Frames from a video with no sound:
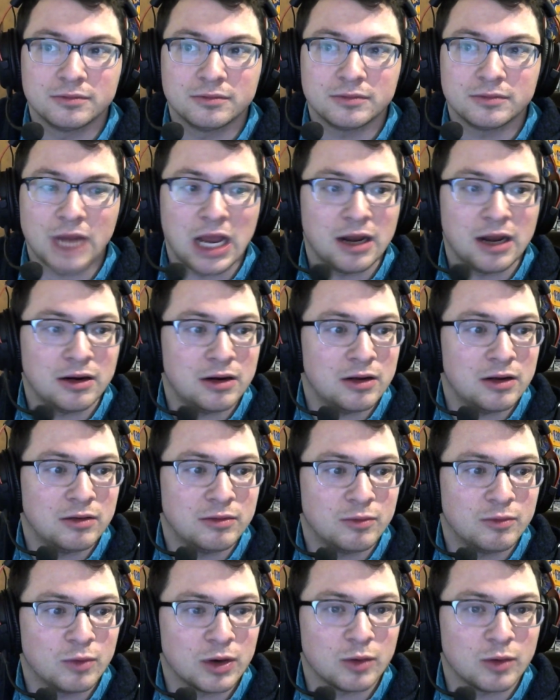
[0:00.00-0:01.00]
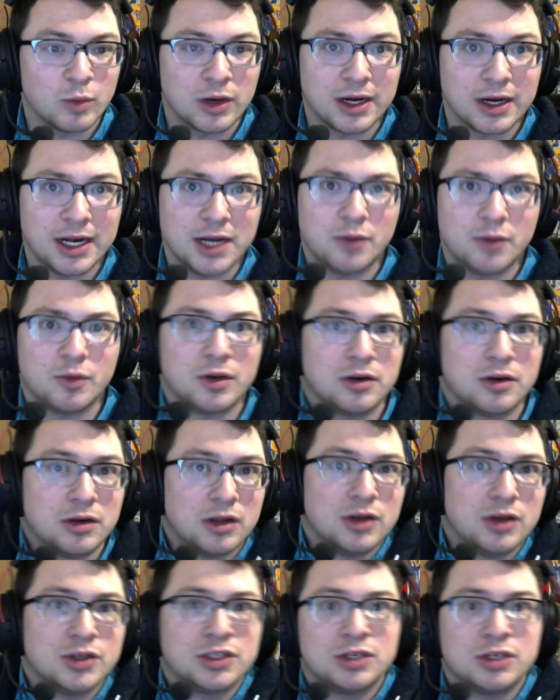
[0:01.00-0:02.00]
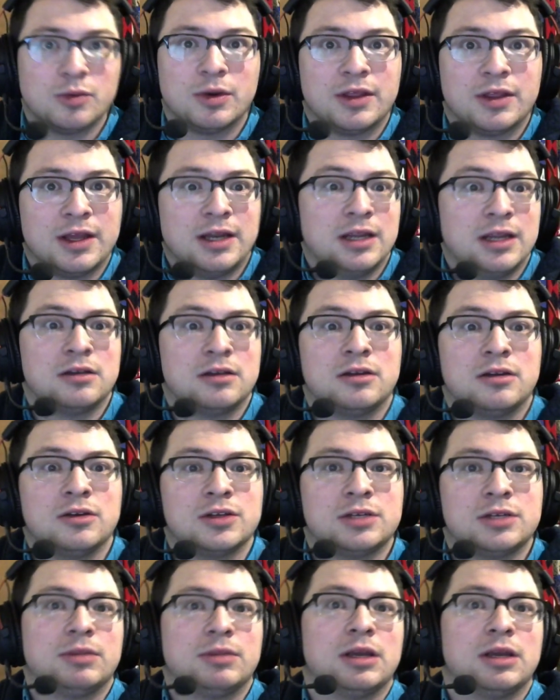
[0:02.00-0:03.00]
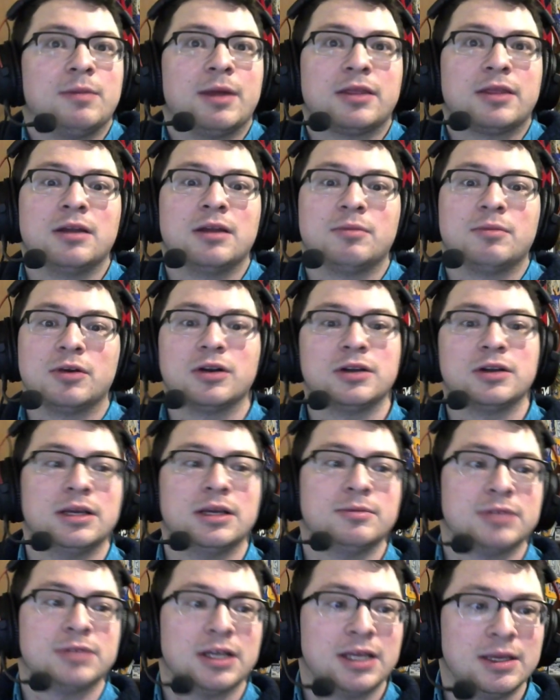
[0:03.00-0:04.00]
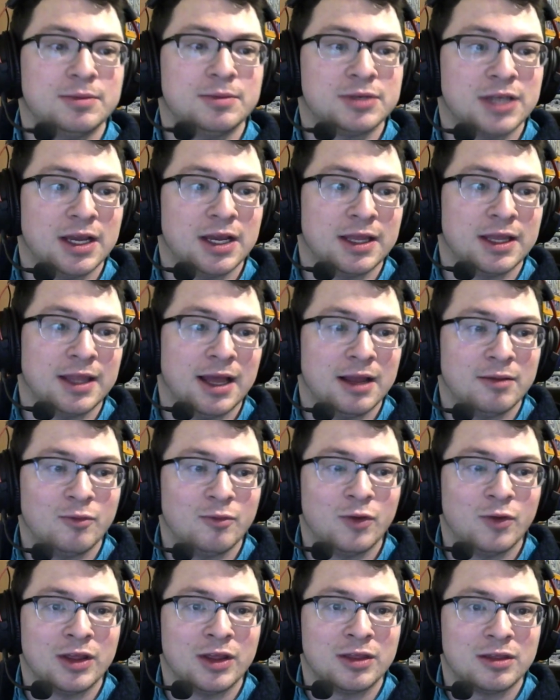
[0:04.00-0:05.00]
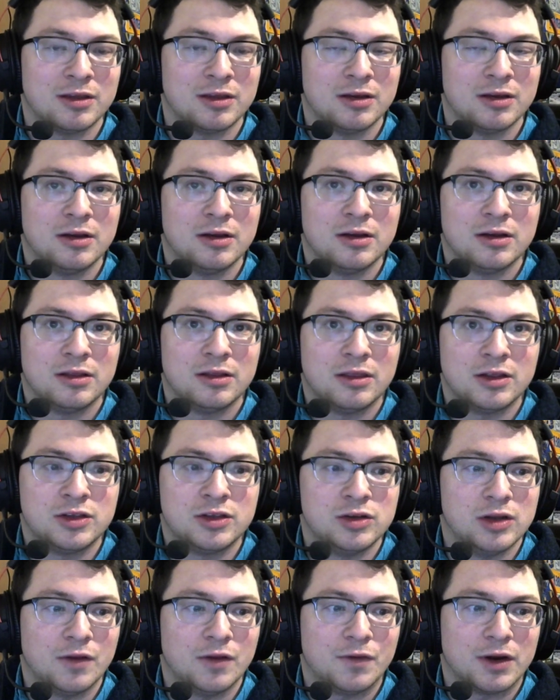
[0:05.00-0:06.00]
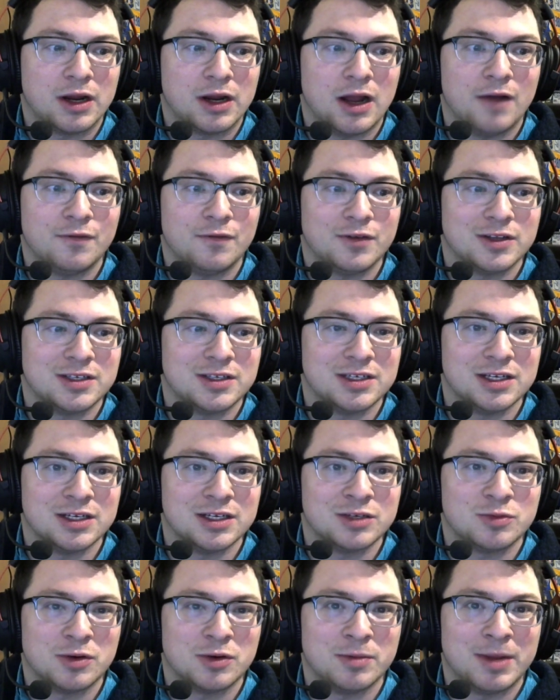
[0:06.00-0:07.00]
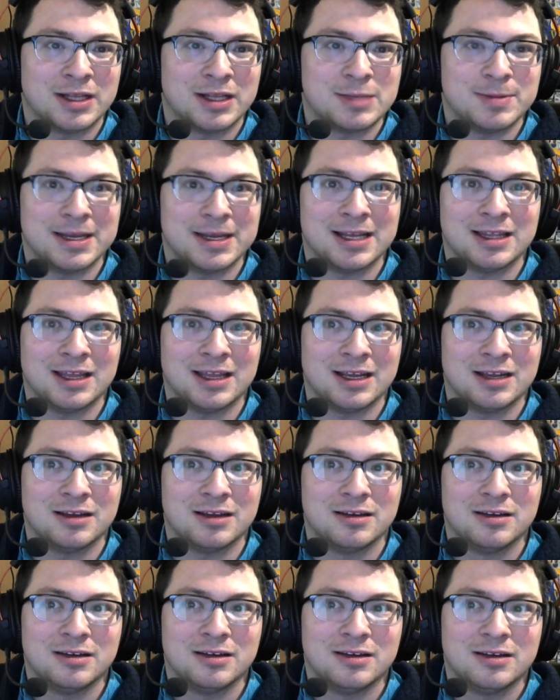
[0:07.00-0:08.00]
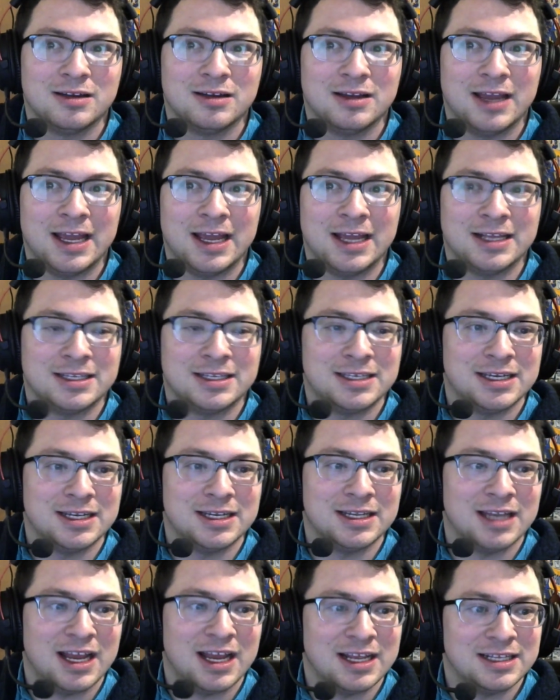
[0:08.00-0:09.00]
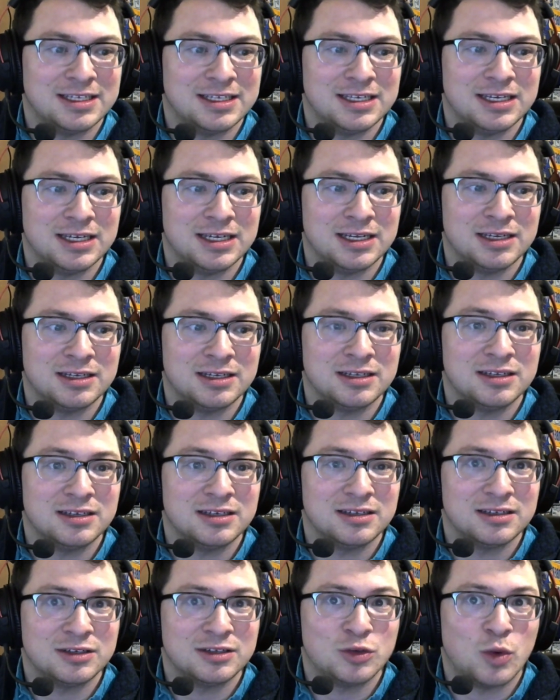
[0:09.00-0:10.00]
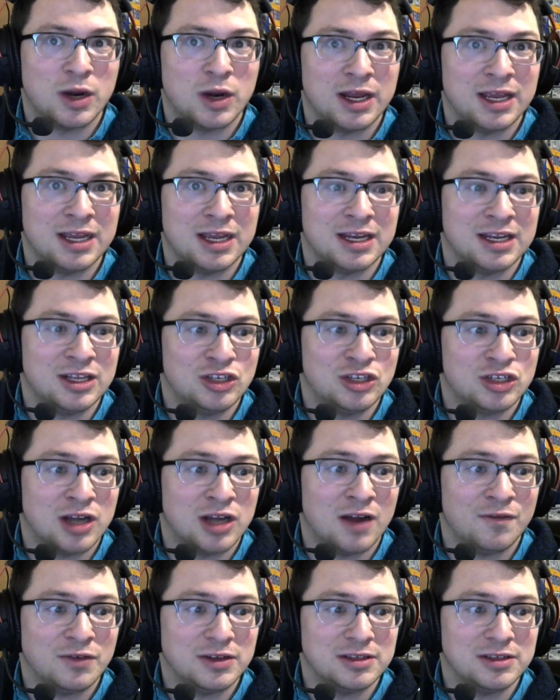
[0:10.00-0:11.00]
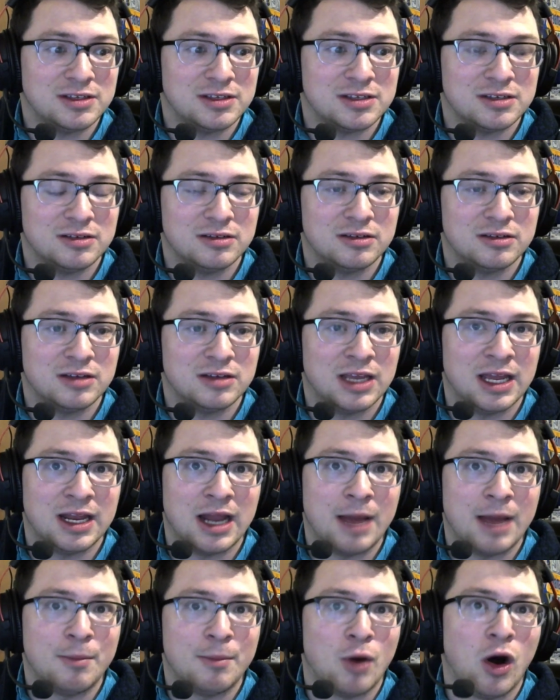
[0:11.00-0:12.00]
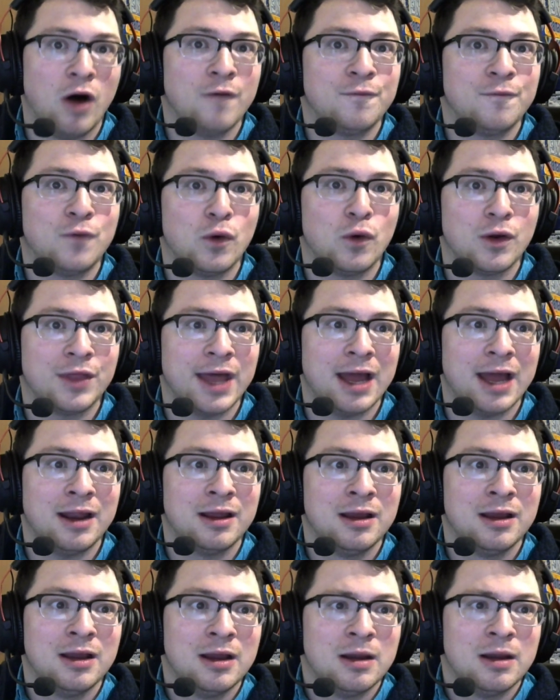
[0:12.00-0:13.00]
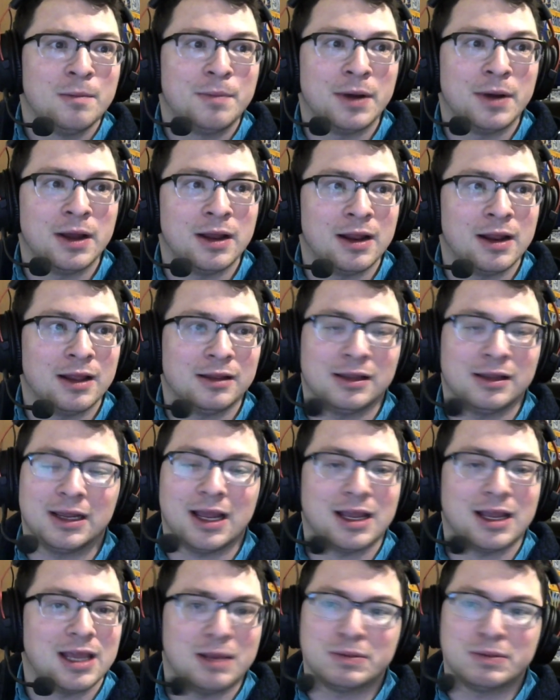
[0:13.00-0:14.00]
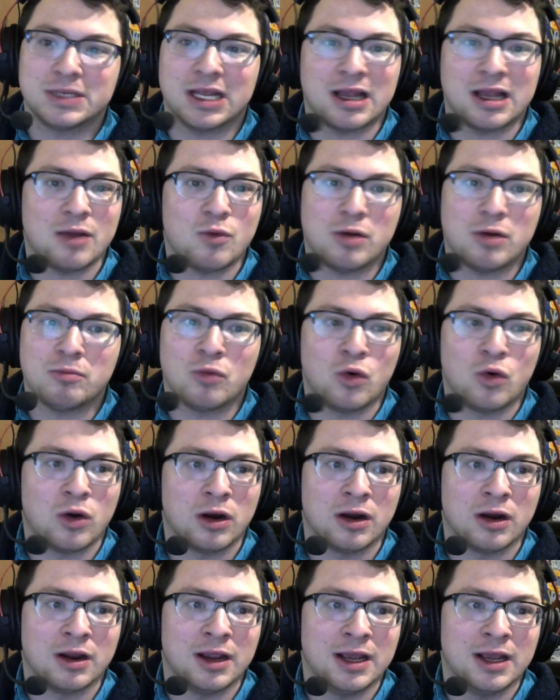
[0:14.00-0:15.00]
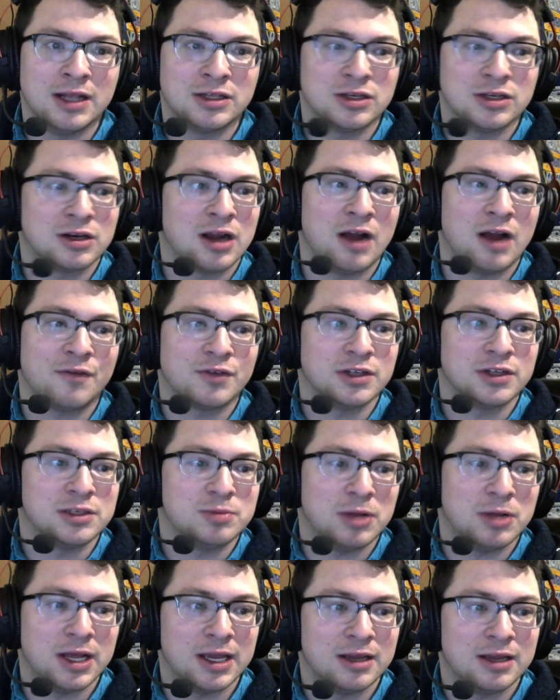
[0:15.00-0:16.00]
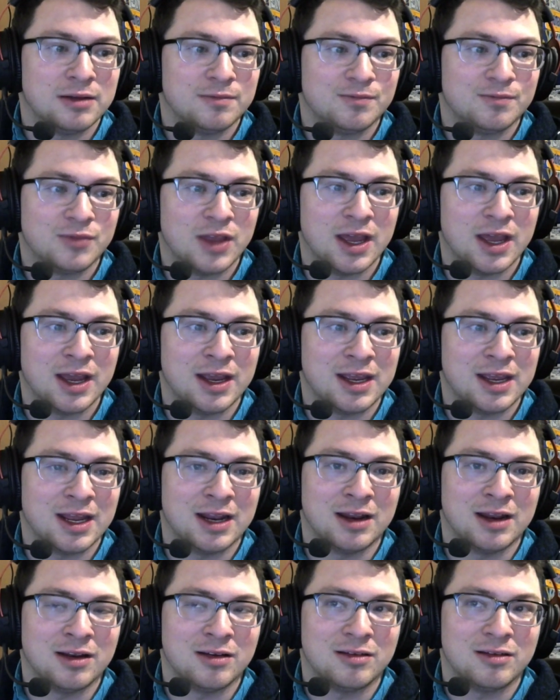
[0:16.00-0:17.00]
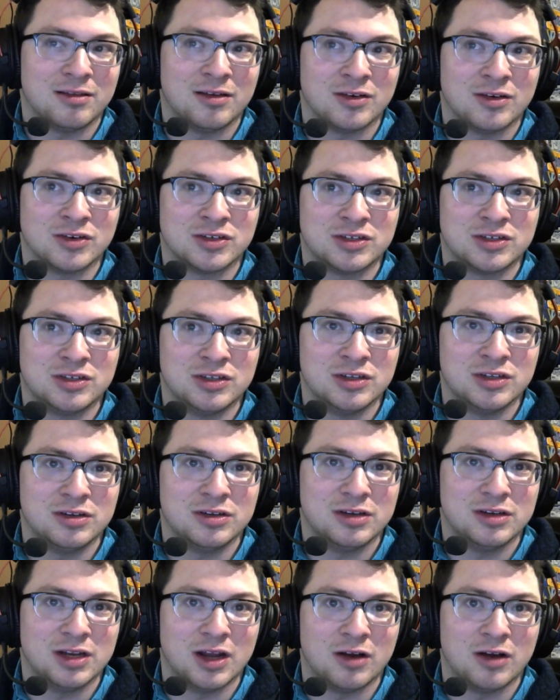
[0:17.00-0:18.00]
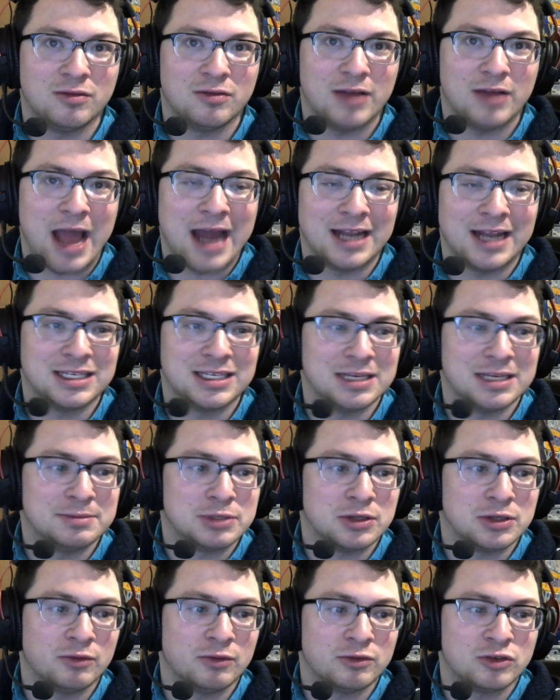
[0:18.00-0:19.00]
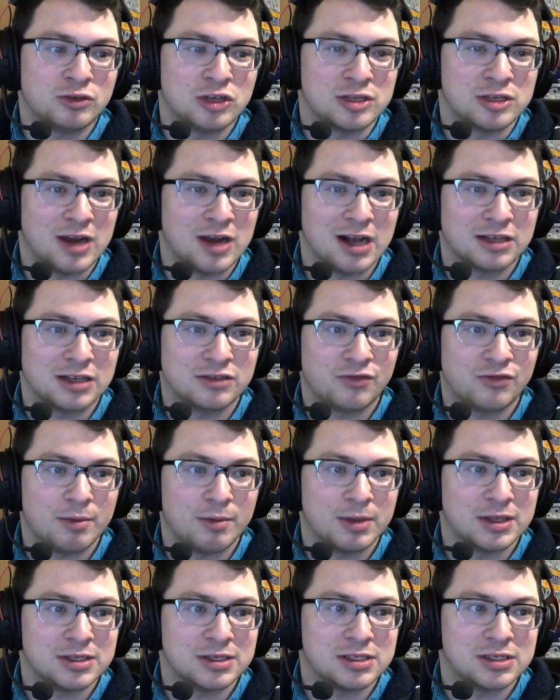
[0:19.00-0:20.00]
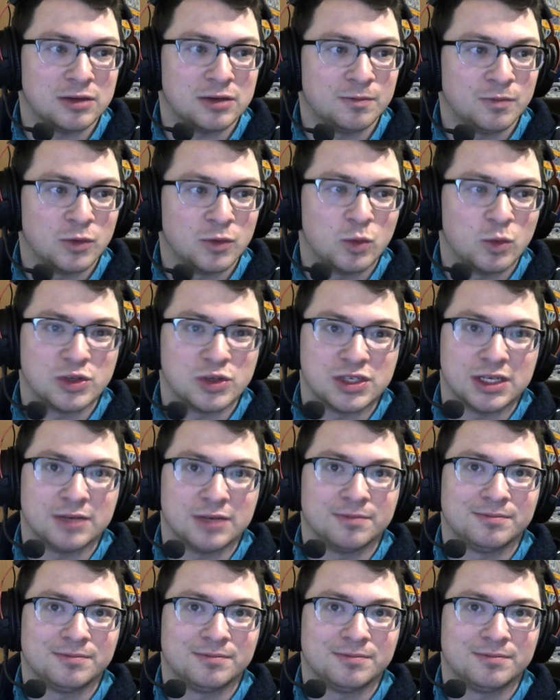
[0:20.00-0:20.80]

I don't know. We're getting real close to where they need to do something about the number of teams. I keep saying that with the two different conferences. We're about to be at like 18, 19, 20 in each conference. And I'm all for that. But like I keep saying, I want more interconference play. Like, and there's, adding teams only detracts from it. So we'll see.